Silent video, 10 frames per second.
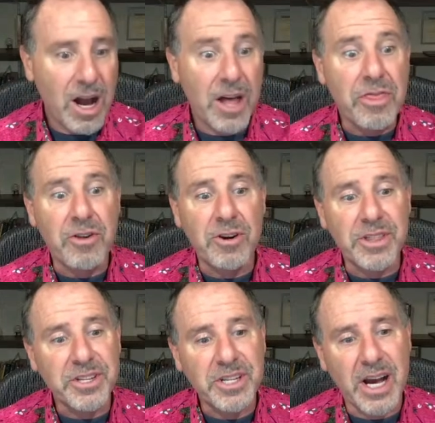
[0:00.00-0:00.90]
a third of
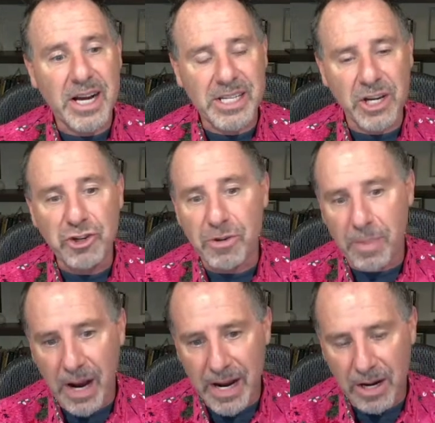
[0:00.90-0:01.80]
the stocks that you should
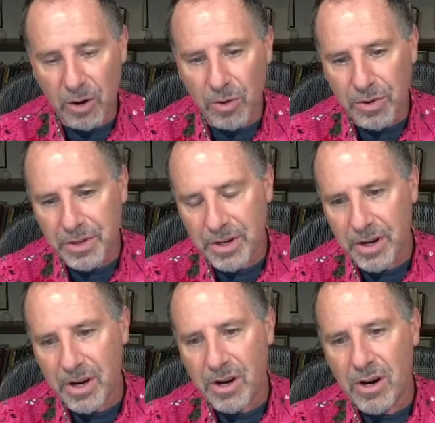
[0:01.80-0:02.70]
buy and hold
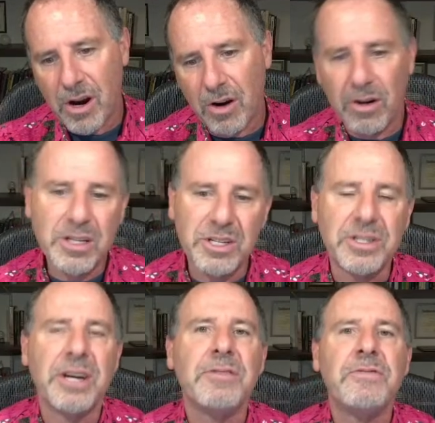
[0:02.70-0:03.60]
are also
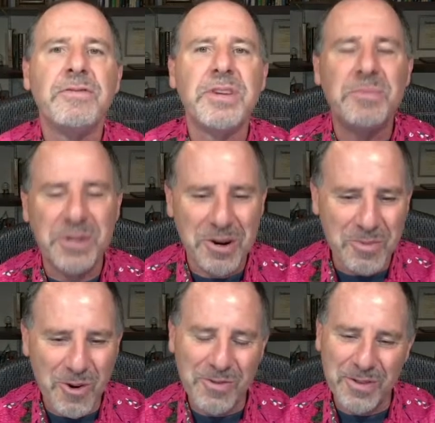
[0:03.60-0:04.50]
down 50% or
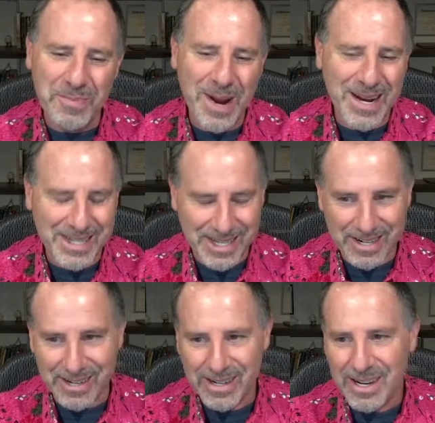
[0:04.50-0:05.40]
more for the past
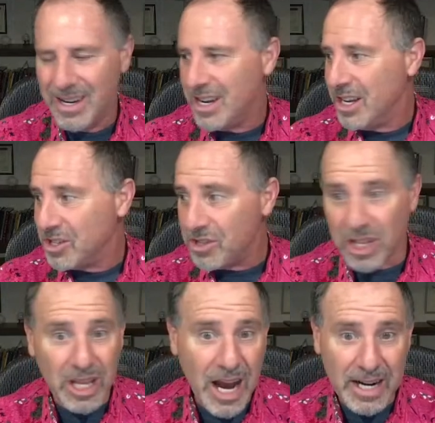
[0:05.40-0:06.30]
year. So
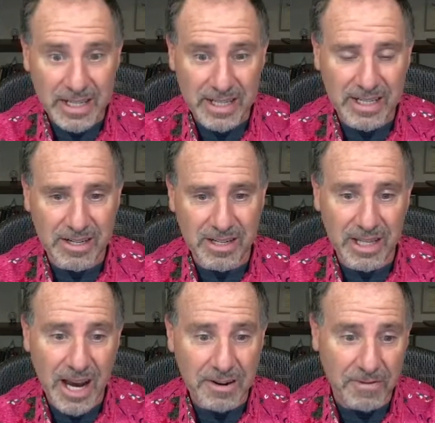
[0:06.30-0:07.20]
there's a
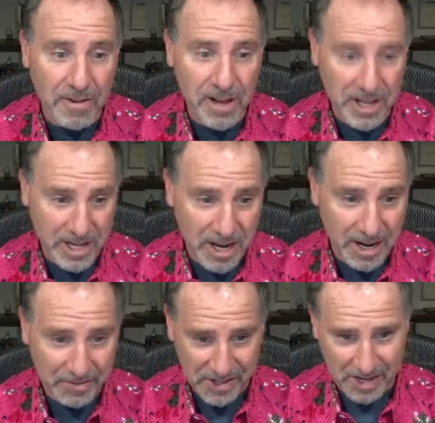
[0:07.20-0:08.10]
lot of falling
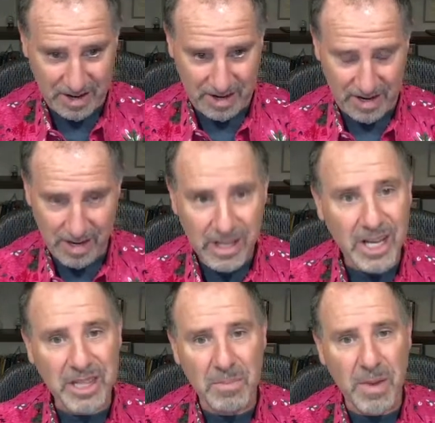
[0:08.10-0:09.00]
knives
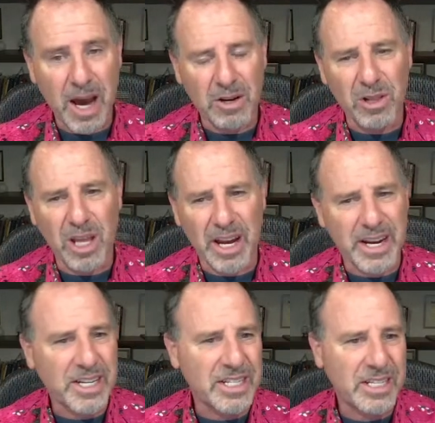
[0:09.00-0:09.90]
that the model
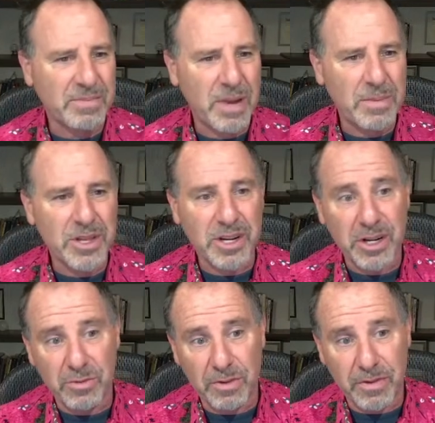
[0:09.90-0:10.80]
likes. Maybe they're going
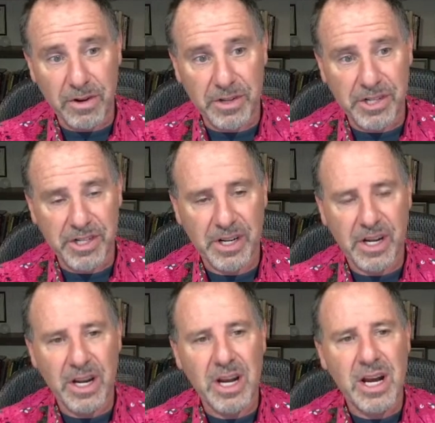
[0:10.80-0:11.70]
to reverse.
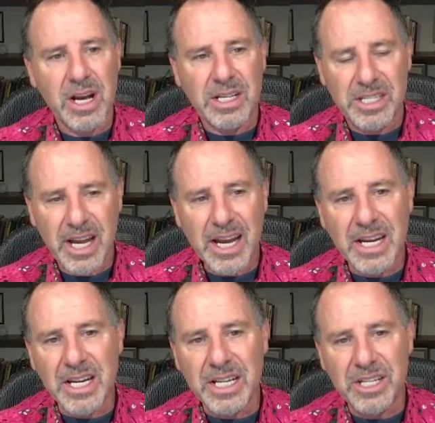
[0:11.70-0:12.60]

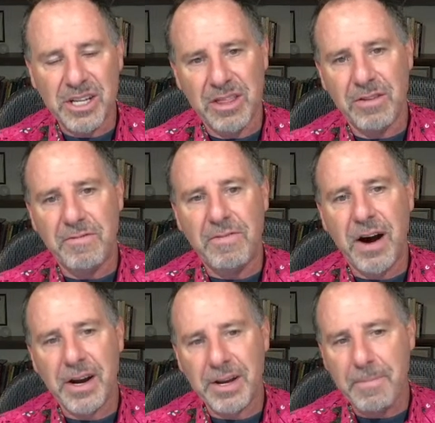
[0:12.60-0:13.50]
Second is the
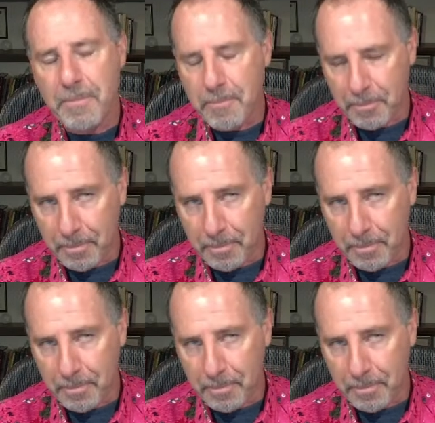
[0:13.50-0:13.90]
volume